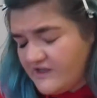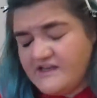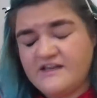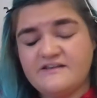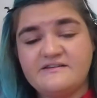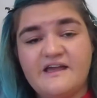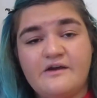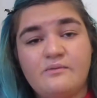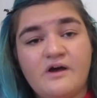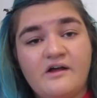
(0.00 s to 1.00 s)
And he's
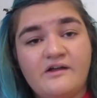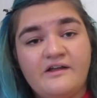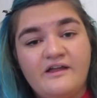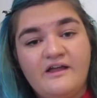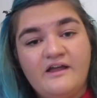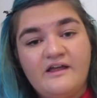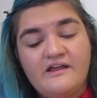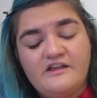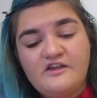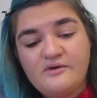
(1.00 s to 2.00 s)
like, well,
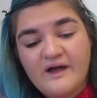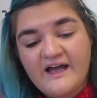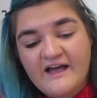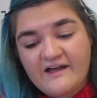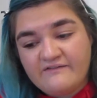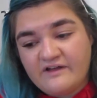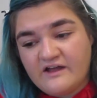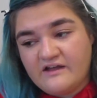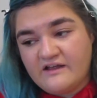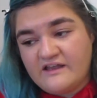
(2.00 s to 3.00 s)

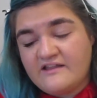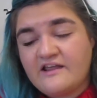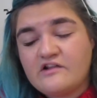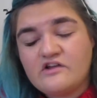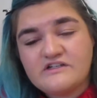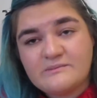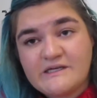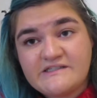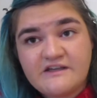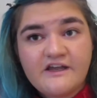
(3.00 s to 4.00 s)
he like looked at my
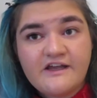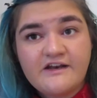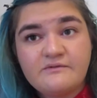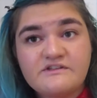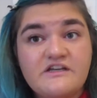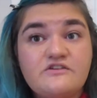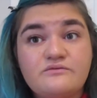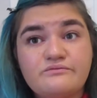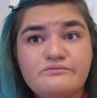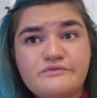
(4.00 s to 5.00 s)
skin and was like
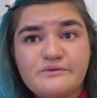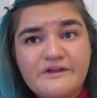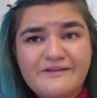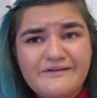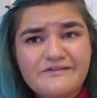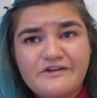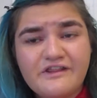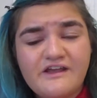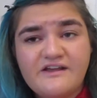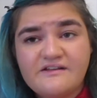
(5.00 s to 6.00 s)
doing like different
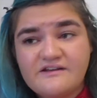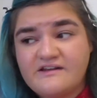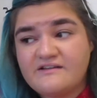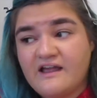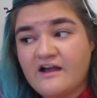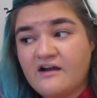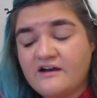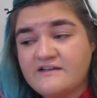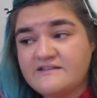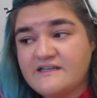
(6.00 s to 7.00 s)
things. And he's like,
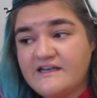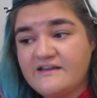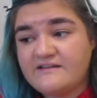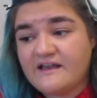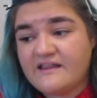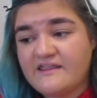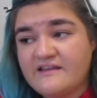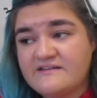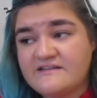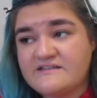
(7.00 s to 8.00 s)
honestly, he's
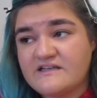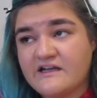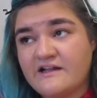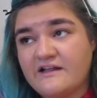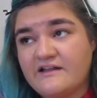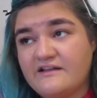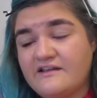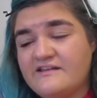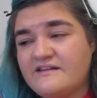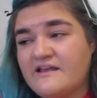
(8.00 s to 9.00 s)

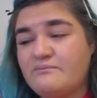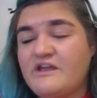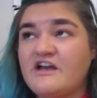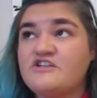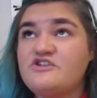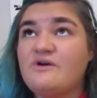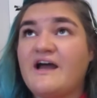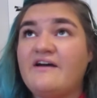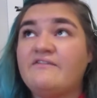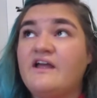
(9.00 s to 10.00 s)
like, because you
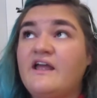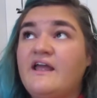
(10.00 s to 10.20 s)
have